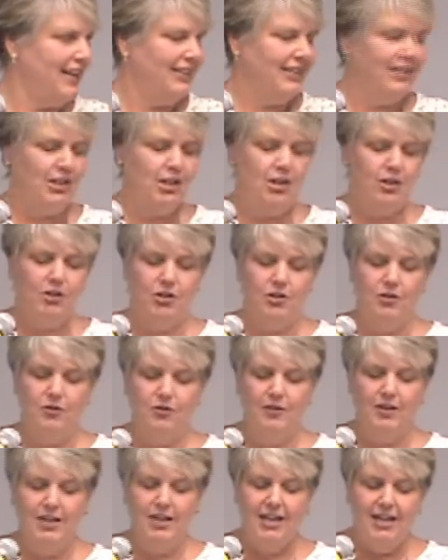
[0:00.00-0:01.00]
You know, you
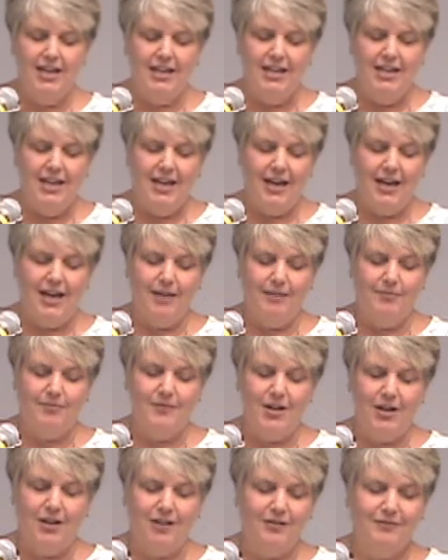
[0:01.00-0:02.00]

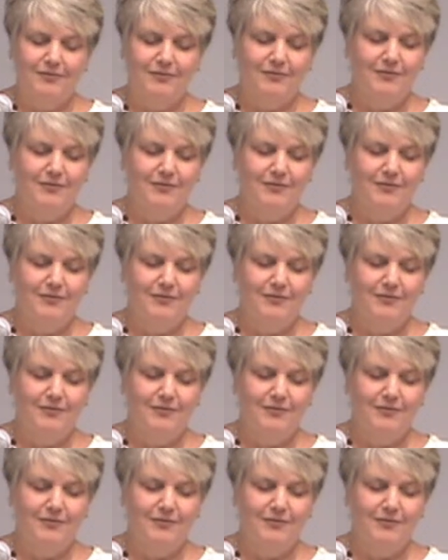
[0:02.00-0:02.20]
are